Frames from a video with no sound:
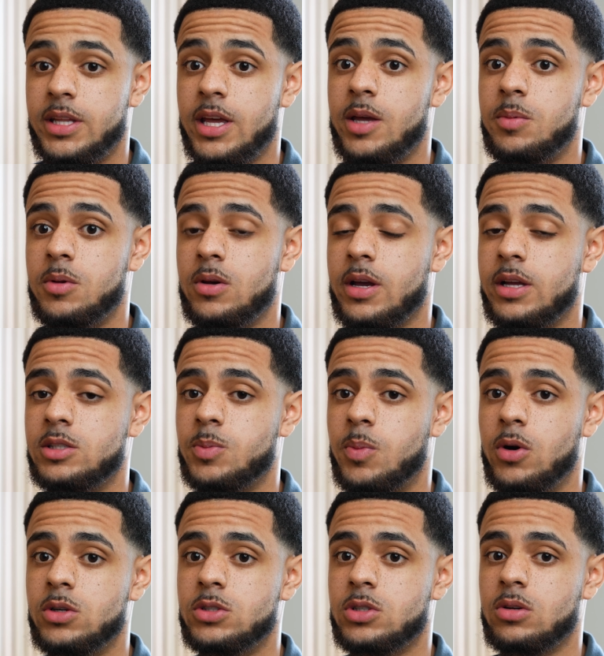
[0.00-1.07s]
debut against
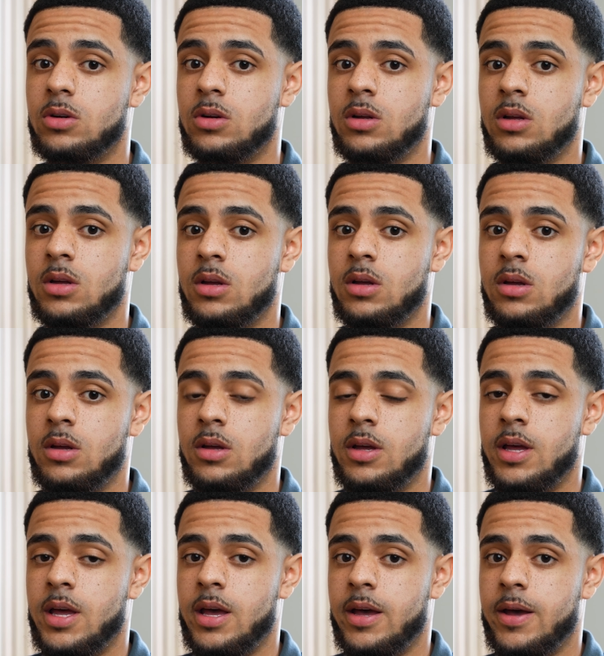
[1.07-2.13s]
Portugal,
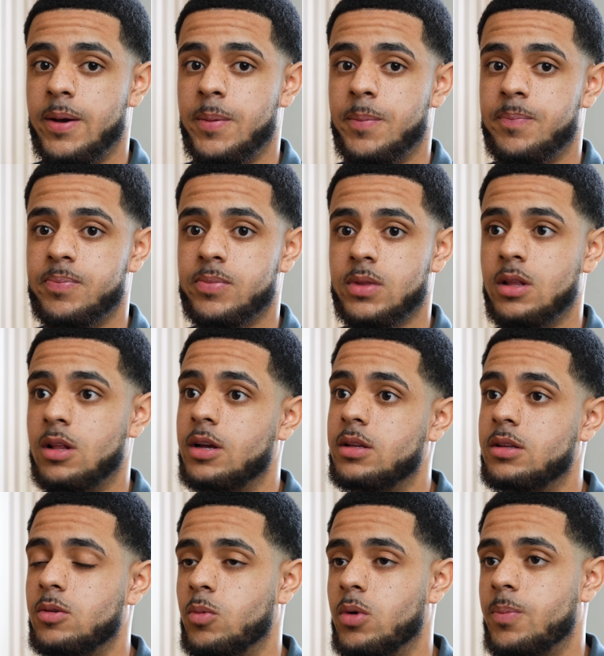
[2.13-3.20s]
like
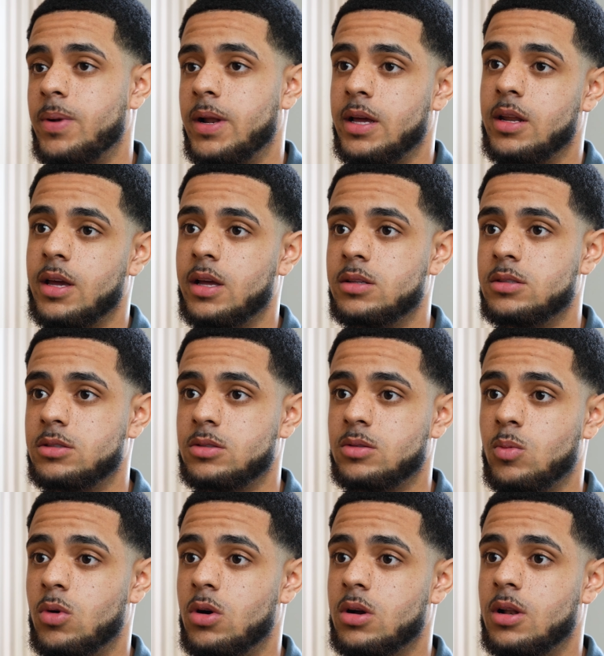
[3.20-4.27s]
we're playing against
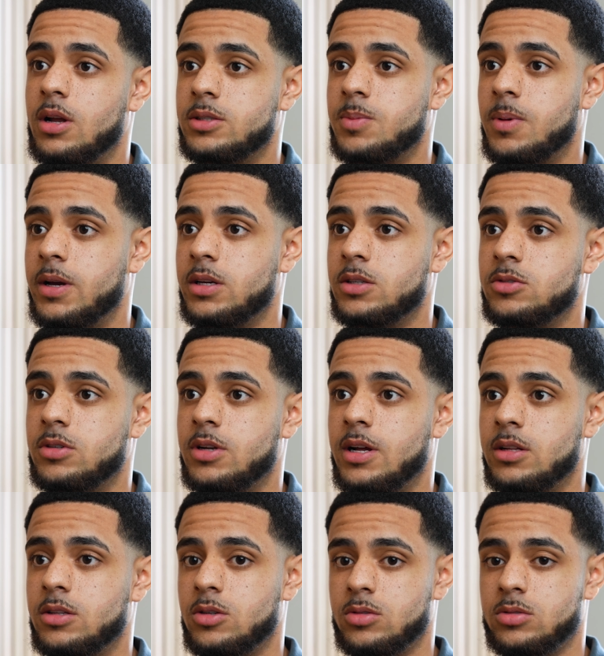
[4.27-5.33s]
world-class players,
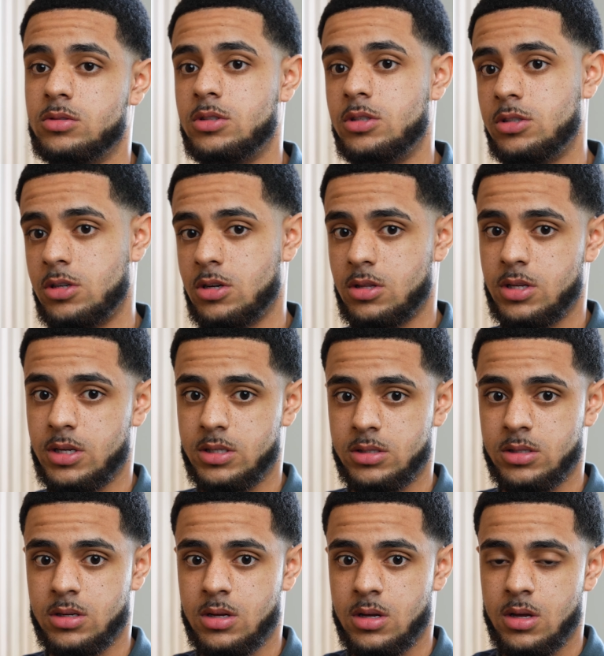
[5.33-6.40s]
Ronaldo's, the
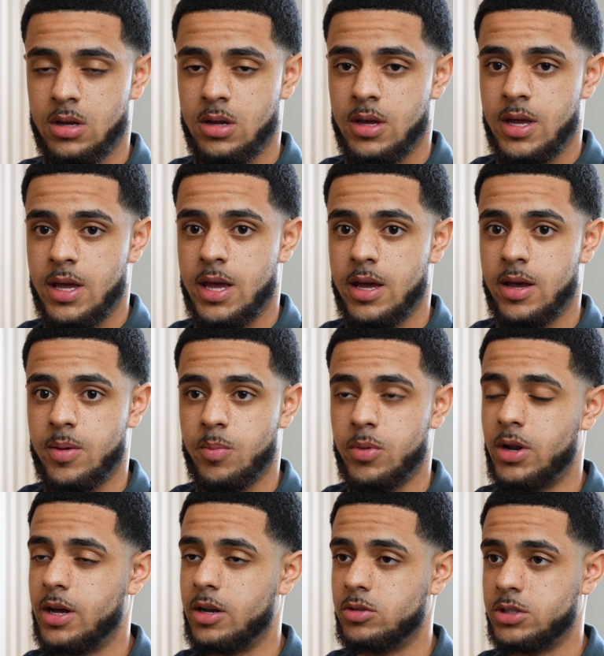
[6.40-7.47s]
Jotas,
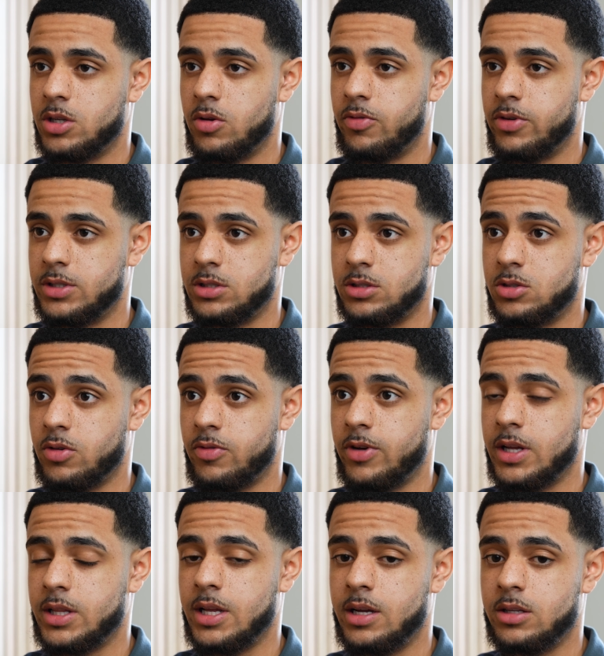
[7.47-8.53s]
Bernardo Silva's and stuff
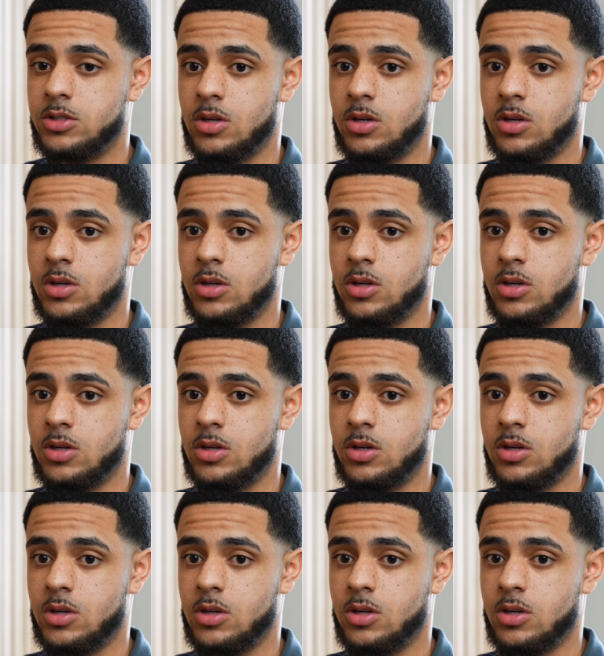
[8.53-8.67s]
like that.